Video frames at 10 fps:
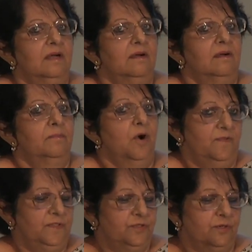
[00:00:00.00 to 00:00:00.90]
um,
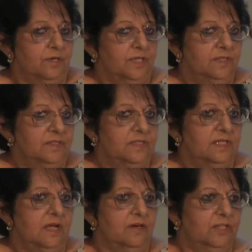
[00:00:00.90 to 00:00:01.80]
of historians
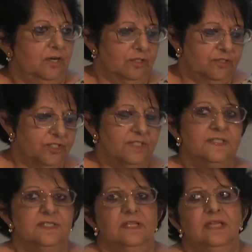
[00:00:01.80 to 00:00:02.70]
and
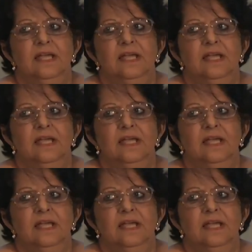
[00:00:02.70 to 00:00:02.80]
archaeologists.